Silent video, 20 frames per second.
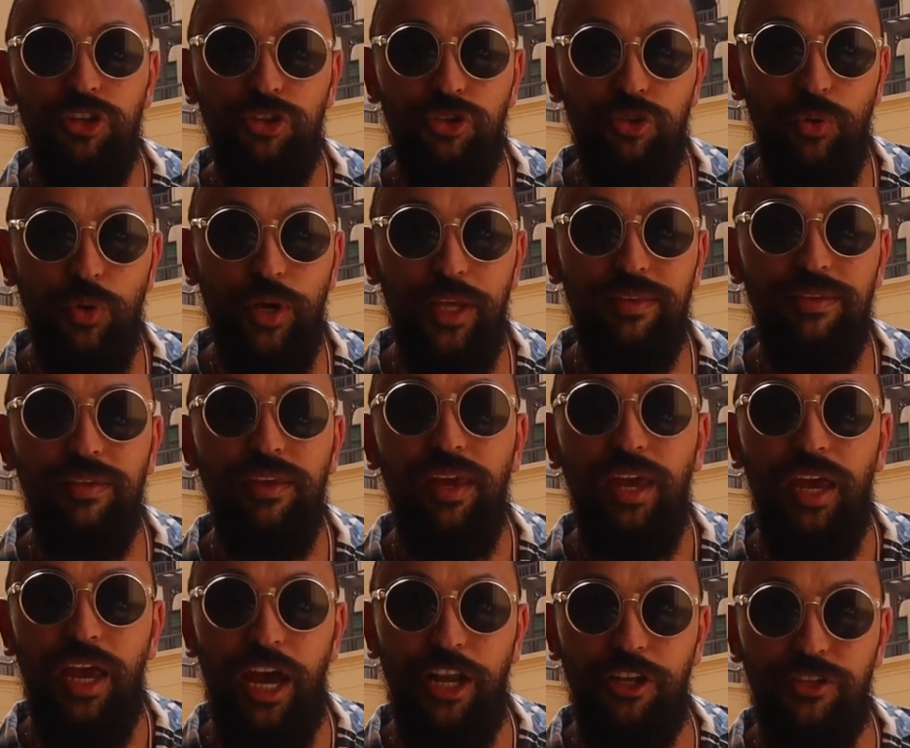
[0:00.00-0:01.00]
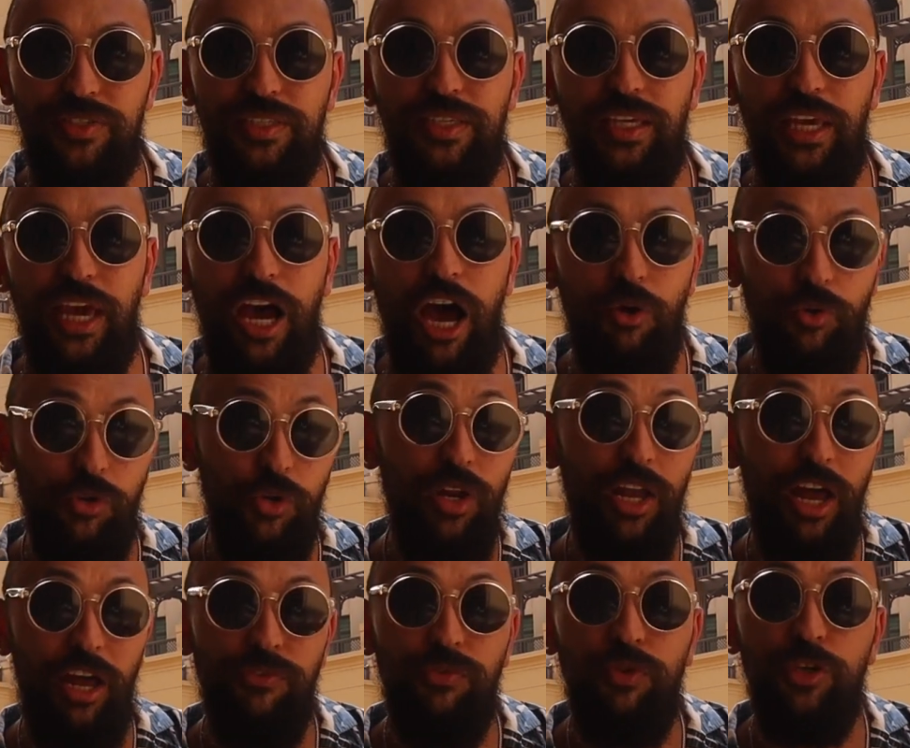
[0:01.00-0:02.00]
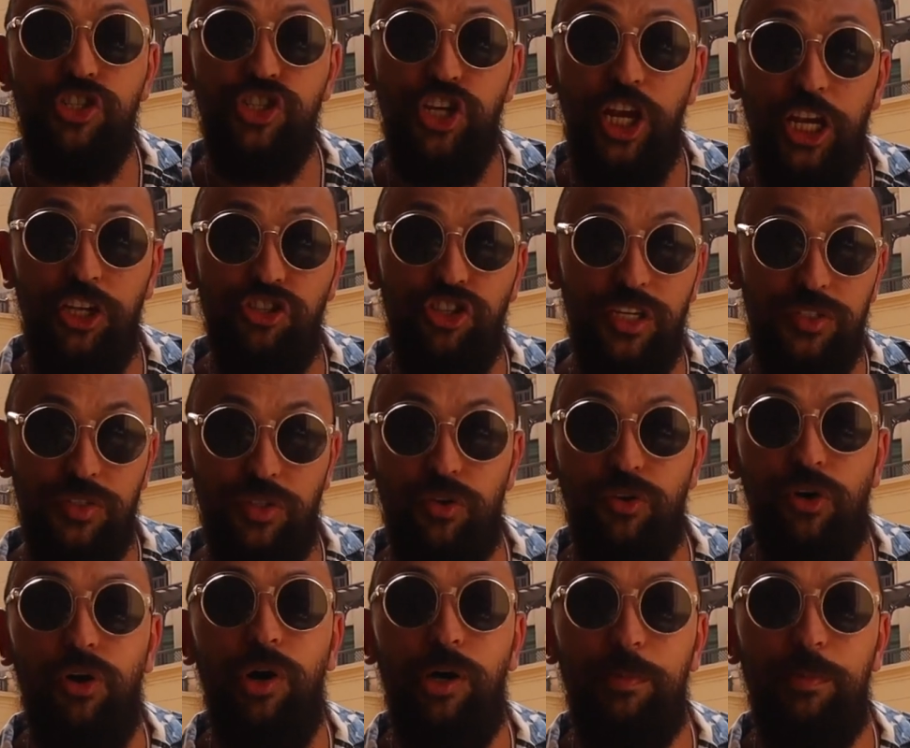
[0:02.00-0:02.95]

Do it and see how your life will change as you grow